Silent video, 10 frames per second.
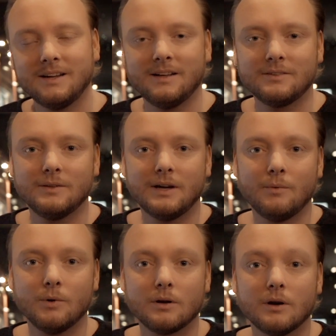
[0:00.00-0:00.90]
And today
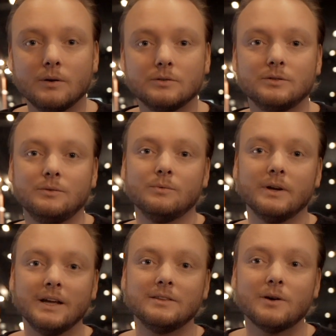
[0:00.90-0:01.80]
we're going to
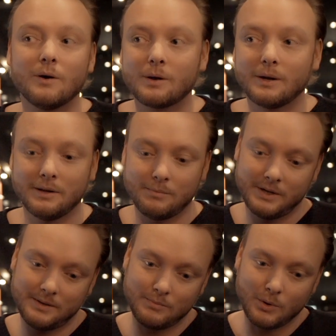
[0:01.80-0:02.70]
really talk a little
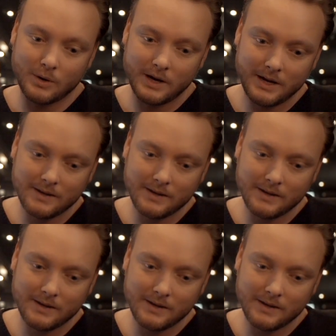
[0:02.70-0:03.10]
bit more